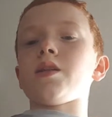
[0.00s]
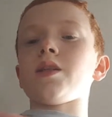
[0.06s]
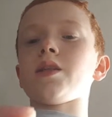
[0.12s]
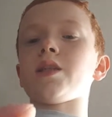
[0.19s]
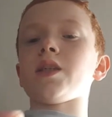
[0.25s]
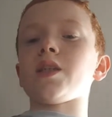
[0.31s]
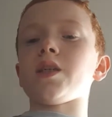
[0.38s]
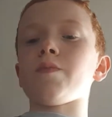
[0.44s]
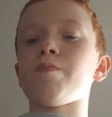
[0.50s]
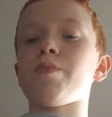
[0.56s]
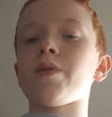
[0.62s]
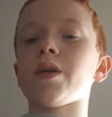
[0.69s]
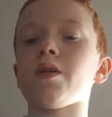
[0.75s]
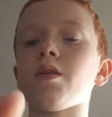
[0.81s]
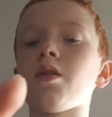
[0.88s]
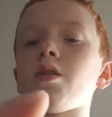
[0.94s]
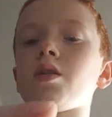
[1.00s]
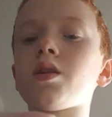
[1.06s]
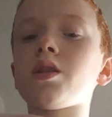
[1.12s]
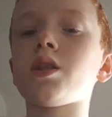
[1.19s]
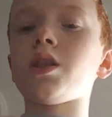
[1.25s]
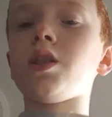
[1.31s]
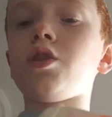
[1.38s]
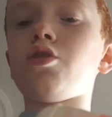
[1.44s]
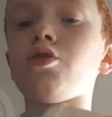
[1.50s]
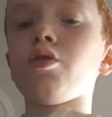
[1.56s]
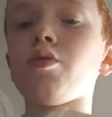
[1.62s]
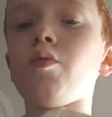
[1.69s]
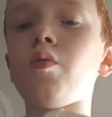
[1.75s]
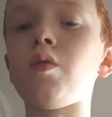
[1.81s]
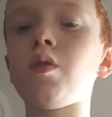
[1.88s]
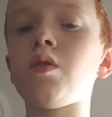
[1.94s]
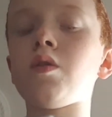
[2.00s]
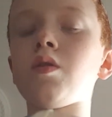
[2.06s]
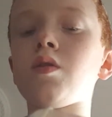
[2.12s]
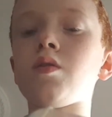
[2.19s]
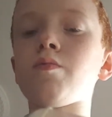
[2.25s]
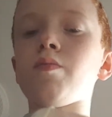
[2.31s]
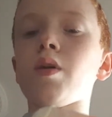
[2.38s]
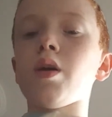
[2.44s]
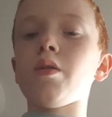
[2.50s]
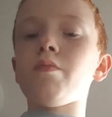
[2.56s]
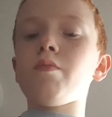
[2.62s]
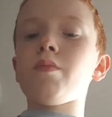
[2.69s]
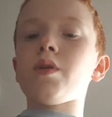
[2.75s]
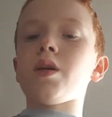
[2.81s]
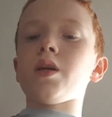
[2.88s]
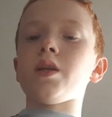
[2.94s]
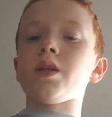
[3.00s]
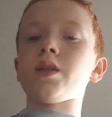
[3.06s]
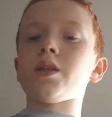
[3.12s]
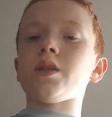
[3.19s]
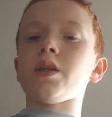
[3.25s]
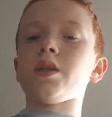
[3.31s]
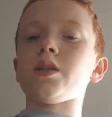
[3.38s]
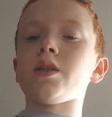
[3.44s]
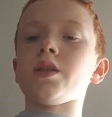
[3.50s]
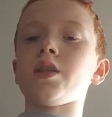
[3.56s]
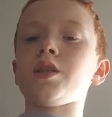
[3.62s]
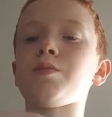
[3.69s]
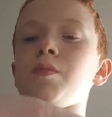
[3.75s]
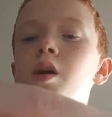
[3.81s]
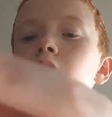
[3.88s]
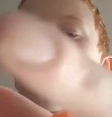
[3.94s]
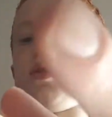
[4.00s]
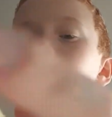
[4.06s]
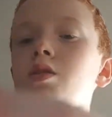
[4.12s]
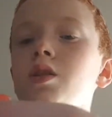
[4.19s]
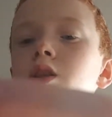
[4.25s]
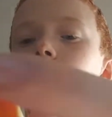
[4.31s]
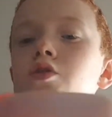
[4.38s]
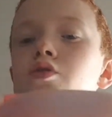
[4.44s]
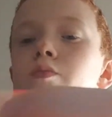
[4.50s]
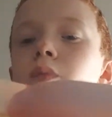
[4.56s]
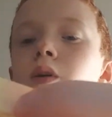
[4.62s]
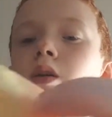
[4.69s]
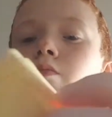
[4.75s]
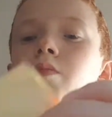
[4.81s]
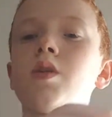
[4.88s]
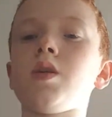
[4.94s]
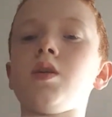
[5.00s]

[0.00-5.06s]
This has a bigger see-through bottom, and this has a smaller see-through bottom.